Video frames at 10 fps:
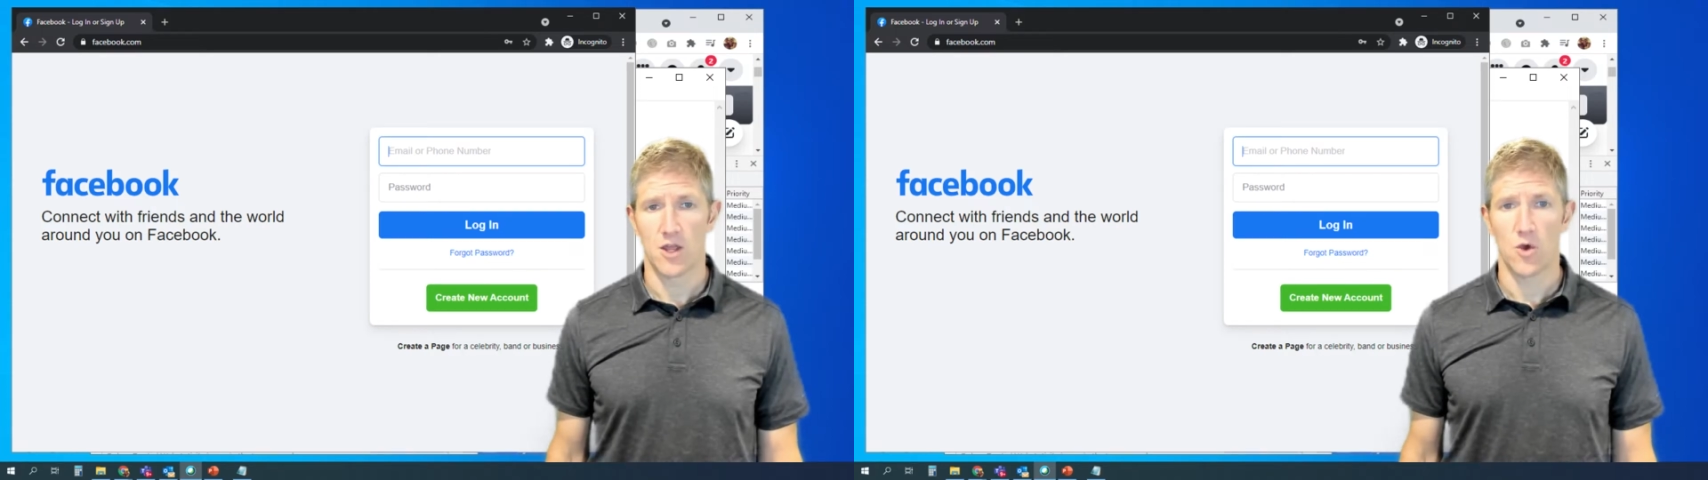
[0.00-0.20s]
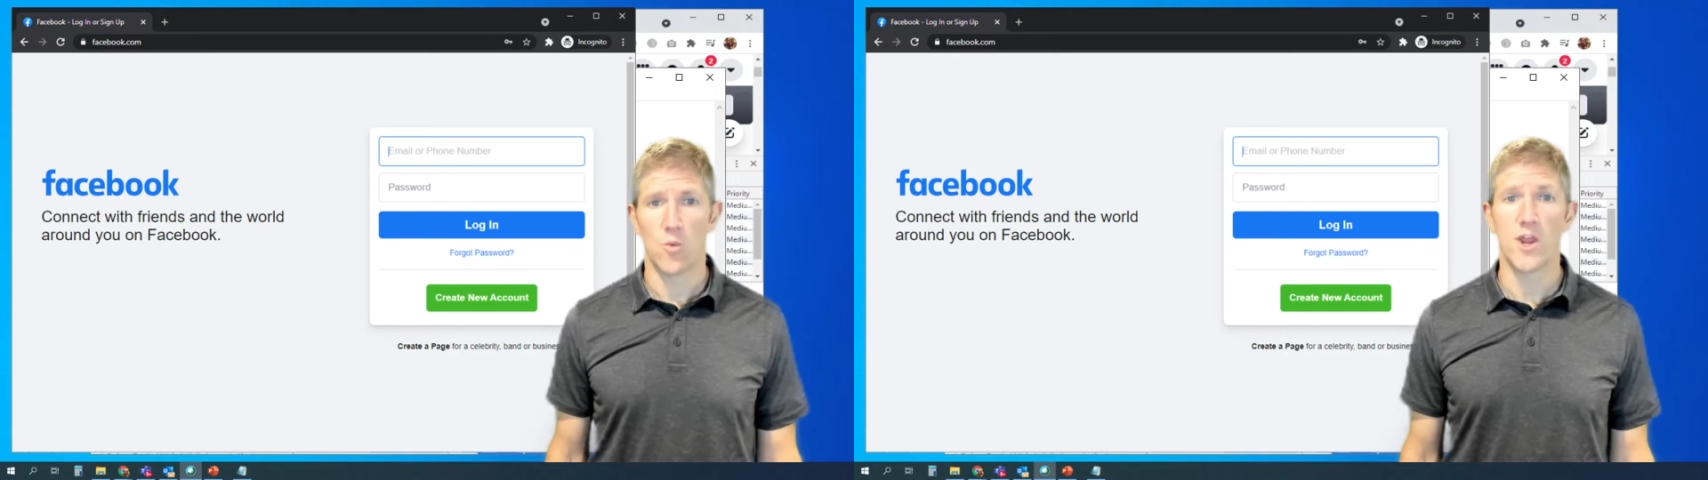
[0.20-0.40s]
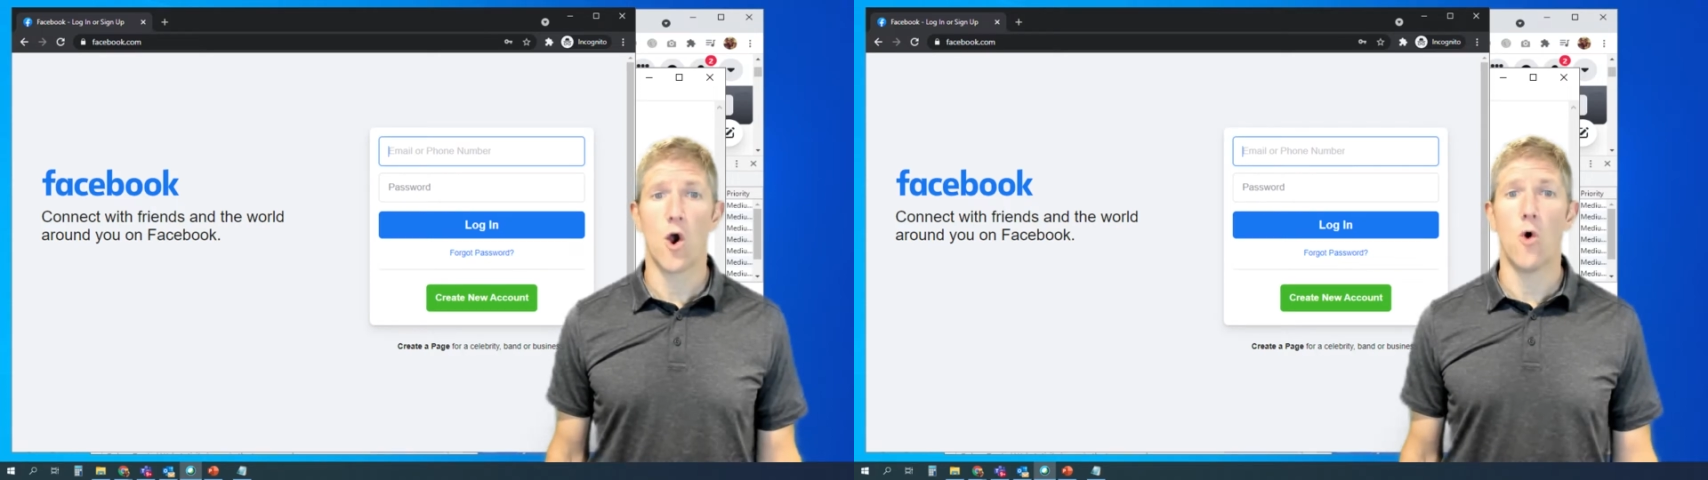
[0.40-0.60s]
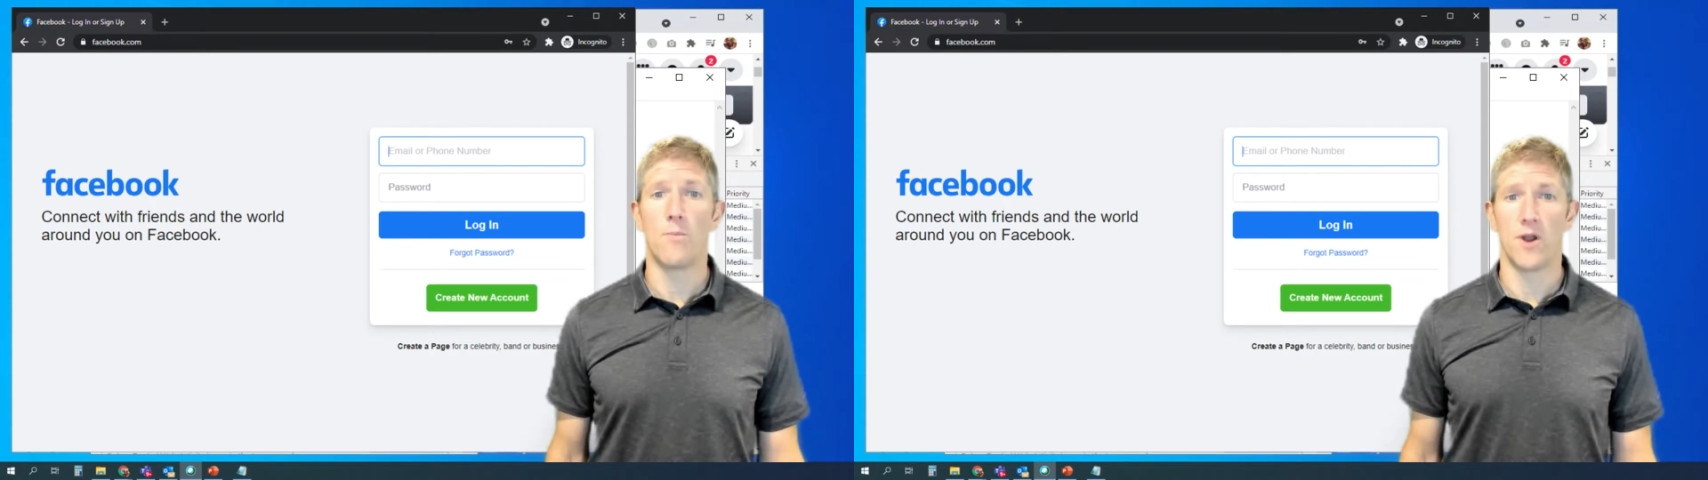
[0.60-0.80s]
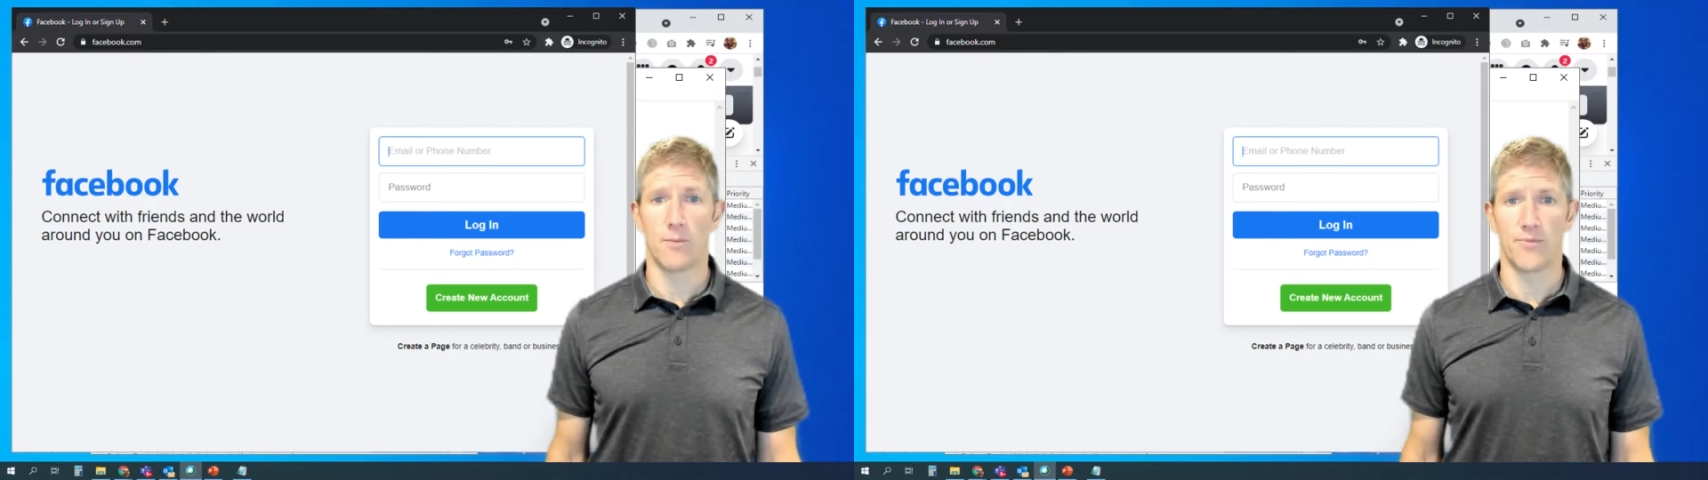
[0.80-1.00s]
We
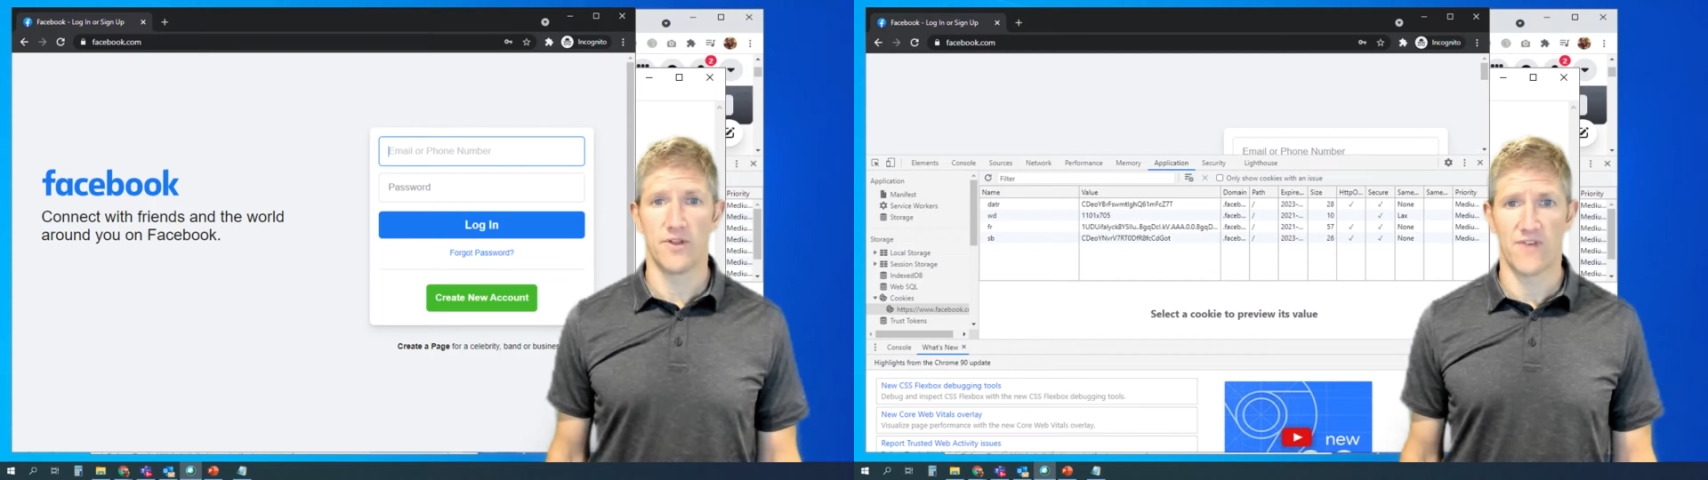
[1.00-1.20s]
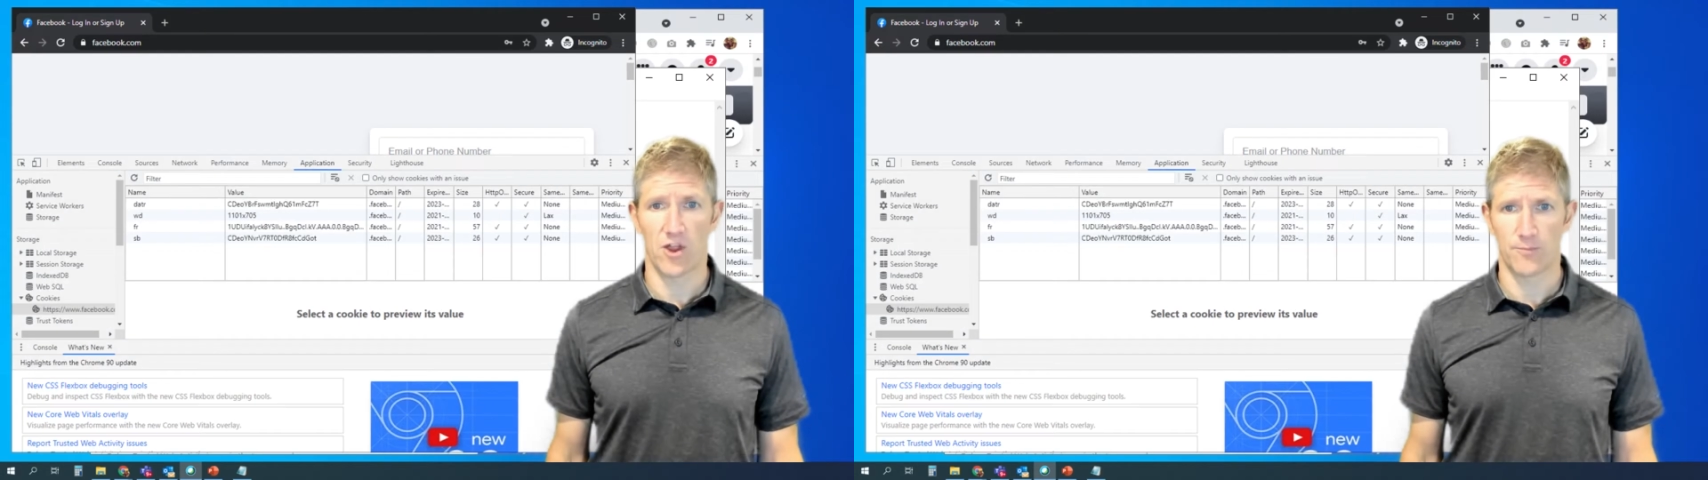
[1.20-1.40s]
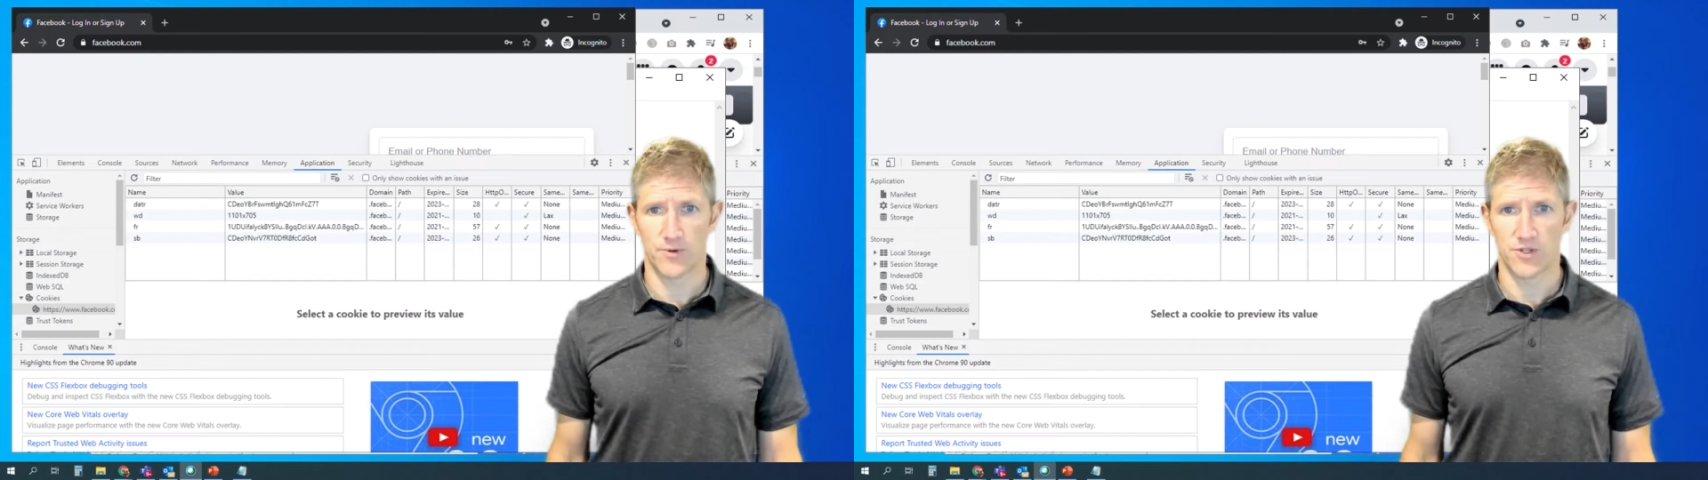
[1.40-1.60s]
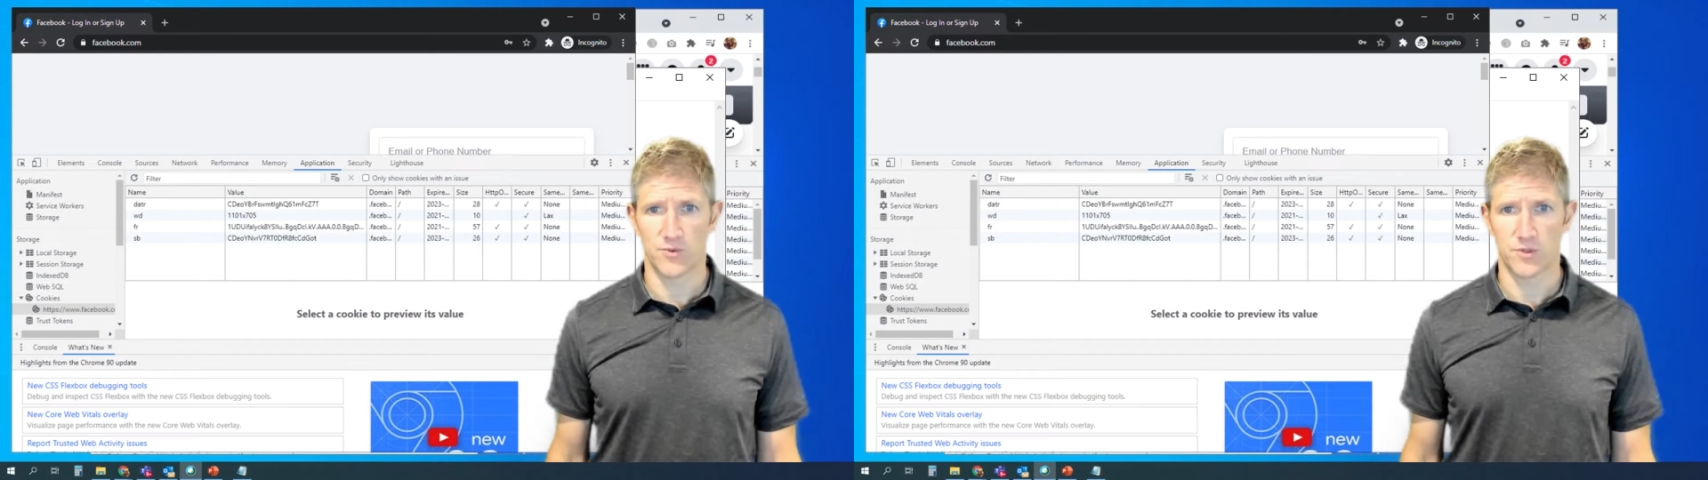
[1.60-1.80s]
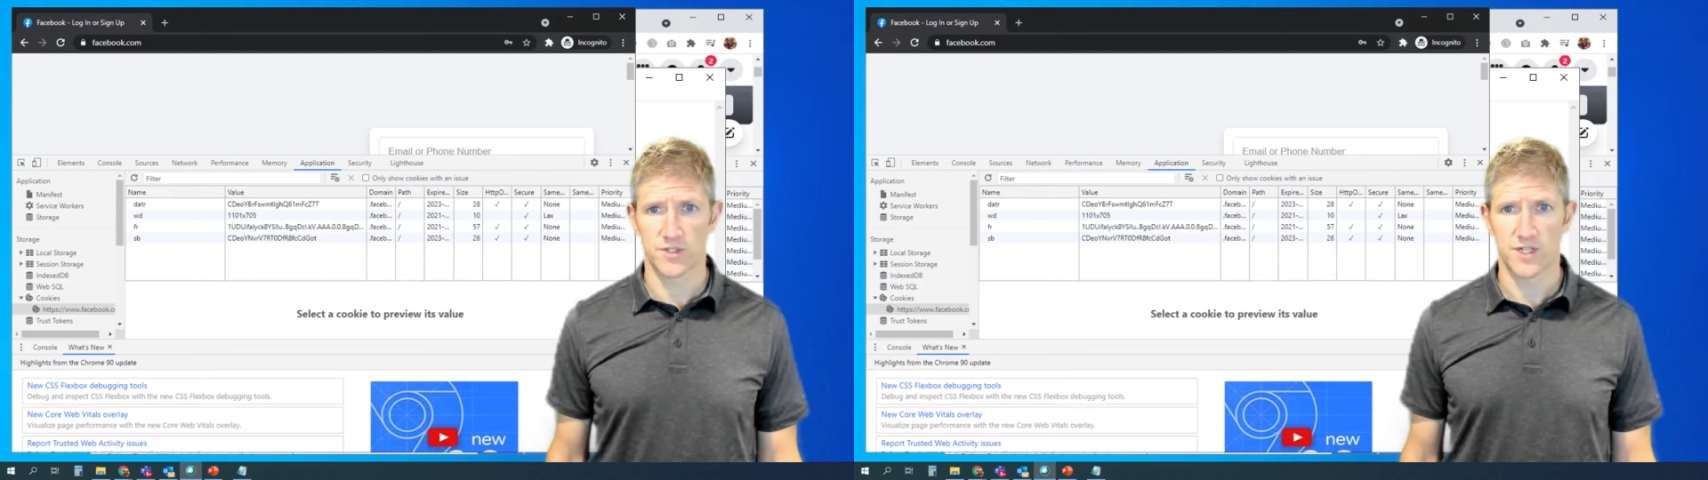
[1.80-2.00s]
open up the developer
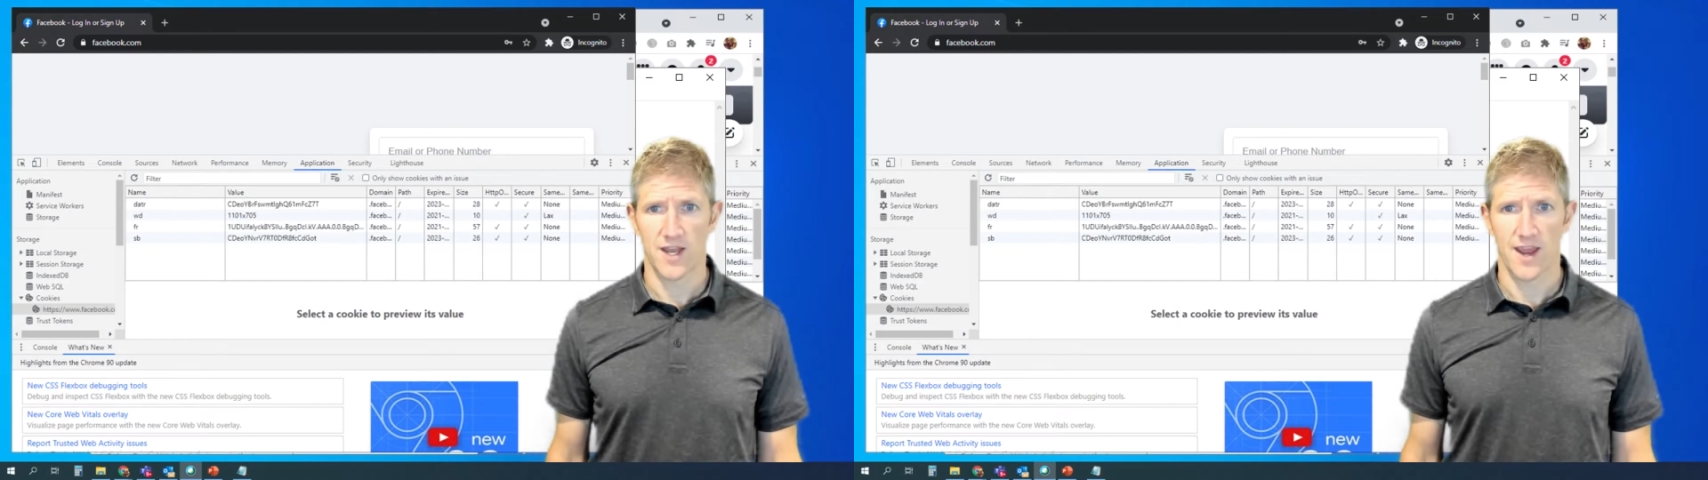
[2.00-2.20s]
tools,